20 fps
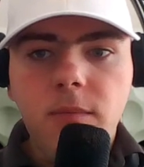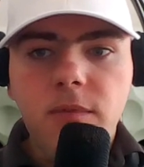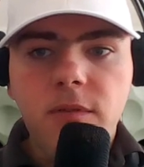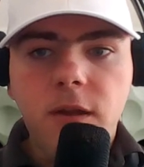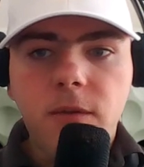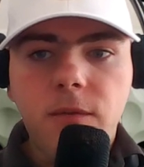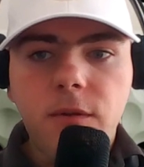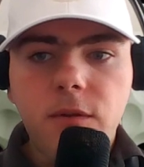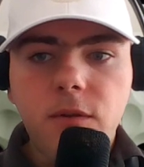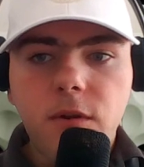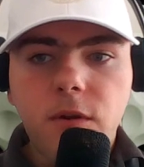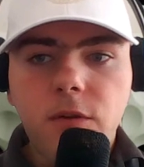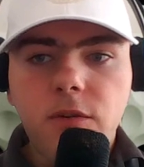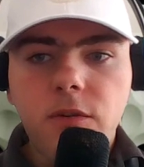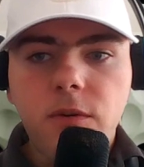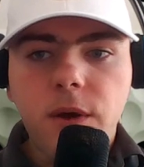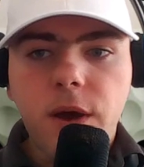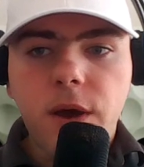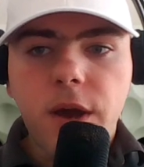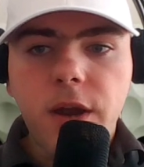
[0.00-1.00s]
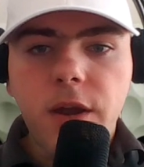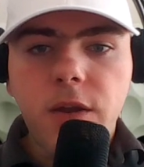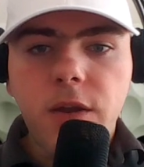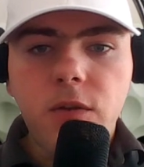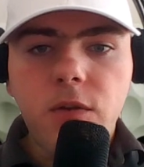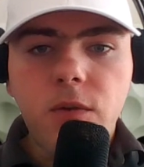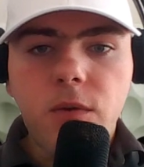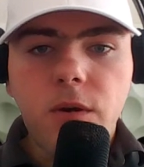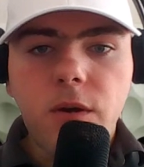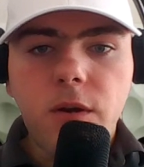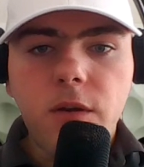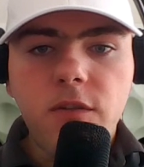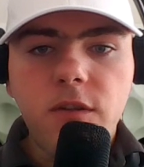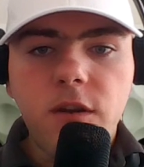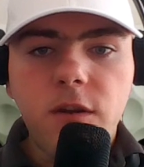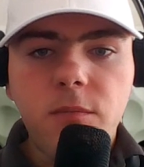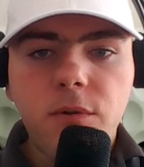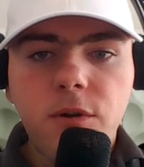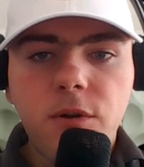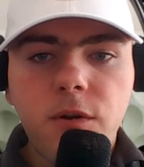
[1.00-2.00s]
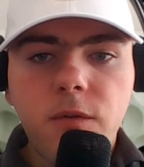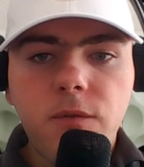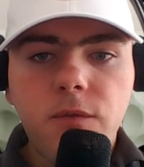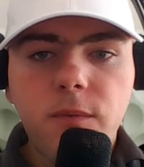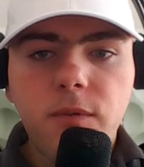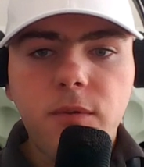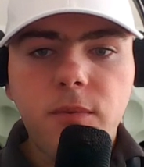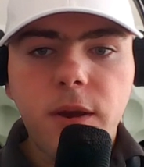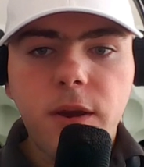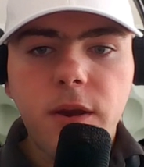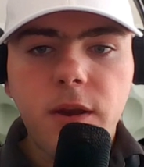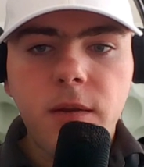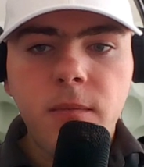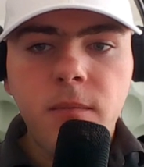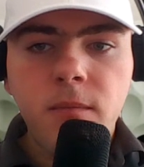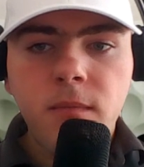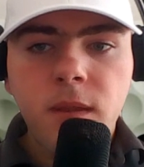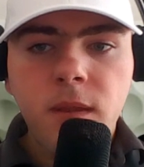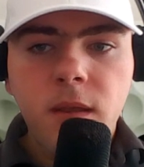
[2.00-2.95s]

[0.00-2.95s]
Stanford's also adding Nora Sundberg from Sweden,